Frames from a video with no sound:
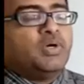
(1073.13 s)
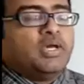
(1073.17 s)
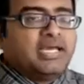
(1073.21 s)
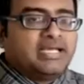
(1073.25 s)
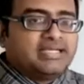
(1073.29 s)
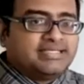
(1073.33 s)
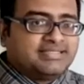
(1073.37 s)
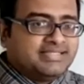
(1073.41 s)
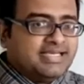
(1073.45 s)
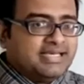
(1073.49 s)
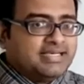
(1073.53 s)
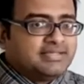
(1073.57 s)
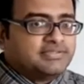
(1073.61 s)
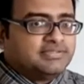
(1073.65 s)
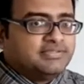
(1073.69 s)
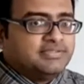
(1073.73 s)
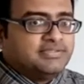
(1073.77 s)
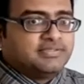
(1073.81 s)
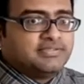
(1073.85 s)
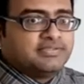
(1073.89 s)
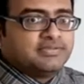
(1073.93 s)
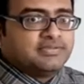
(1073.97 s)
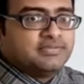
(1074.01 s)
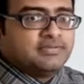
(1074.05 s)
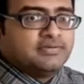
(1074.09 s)

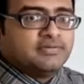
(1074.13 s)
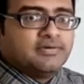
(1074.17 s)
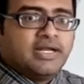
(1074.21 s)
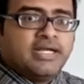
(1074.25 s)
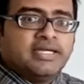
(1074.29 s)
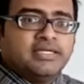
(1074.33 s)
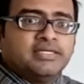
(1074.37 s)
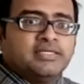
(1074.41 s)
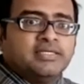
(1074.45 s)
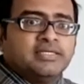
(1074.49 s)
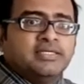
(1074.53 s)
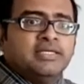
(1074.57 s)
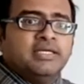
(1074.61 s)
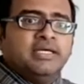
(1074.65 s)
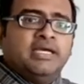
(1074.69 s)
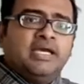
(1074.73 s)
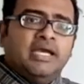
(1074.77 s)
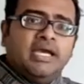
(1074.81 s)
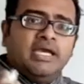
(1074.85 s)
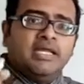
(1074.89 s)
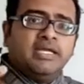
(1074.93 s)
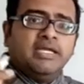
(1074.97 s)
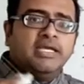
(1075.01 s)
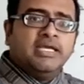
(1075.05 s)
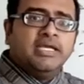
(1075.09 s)
x-axis, right?
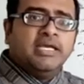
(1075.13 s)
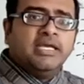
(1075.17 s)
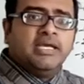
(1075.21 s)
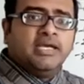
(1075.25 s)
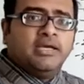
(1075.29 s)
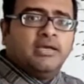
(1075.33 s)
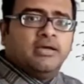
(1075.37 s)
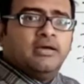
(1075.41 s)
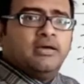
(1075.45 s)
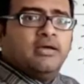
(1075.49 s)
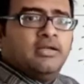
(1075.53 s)
Any